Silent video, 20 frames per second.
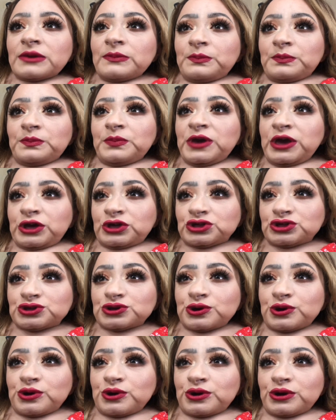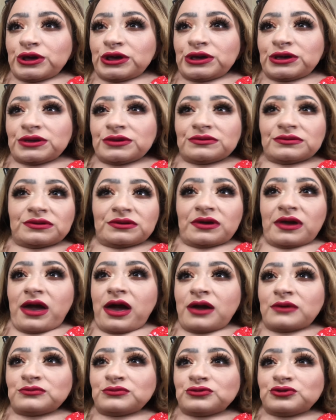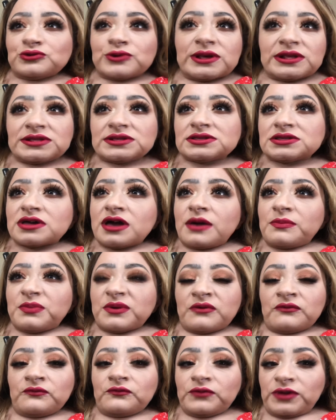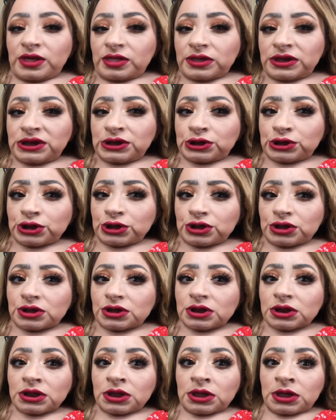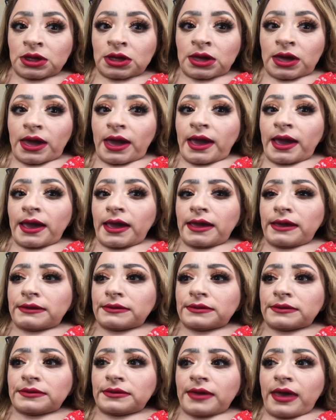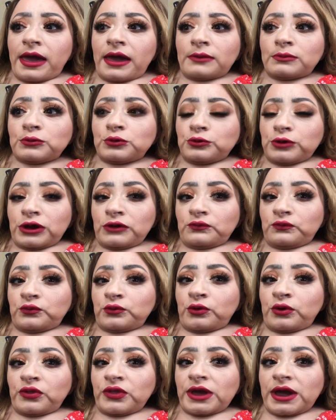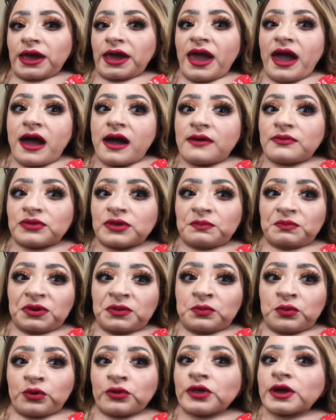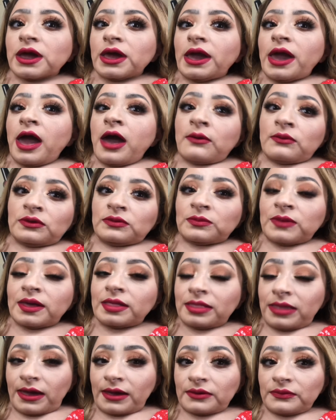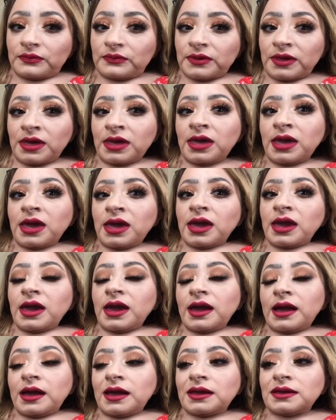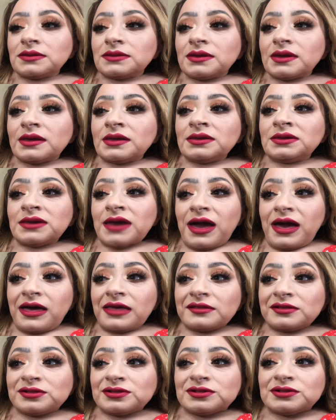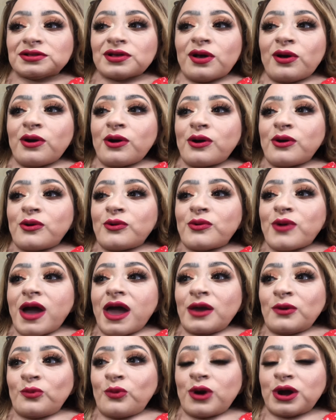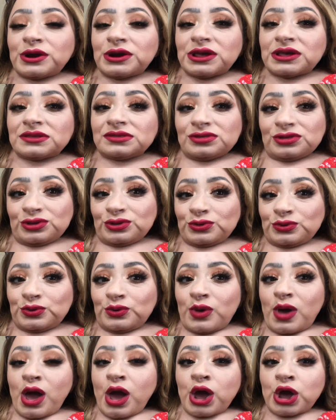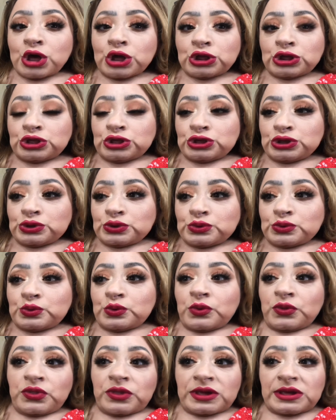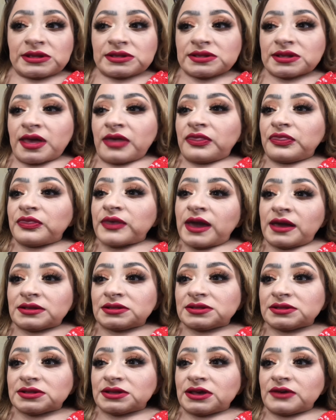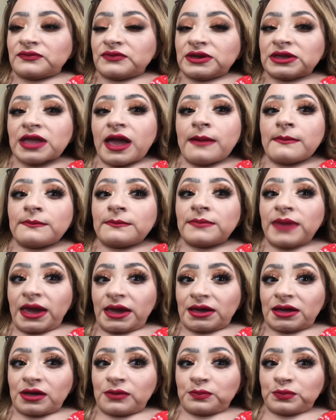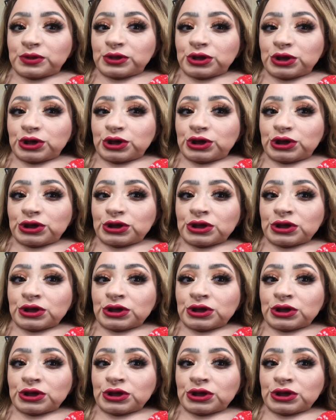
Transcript: picture. I'm dressed up, I'm feeling good, and I'm grateful that I have the people that I have in my life. And yeah, so I wanted to do this Thanksgiving makeup look